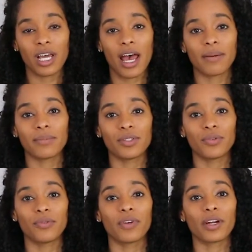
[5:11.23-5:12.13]
time
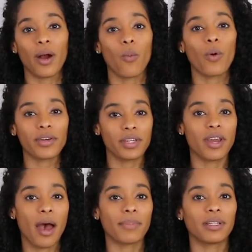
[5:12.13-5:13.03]
to figure out what
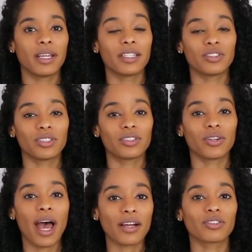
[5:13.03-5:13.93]
denominations
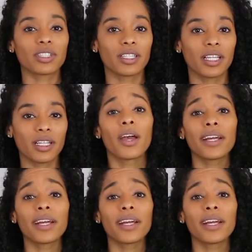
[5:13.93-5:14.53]
you'll actually need.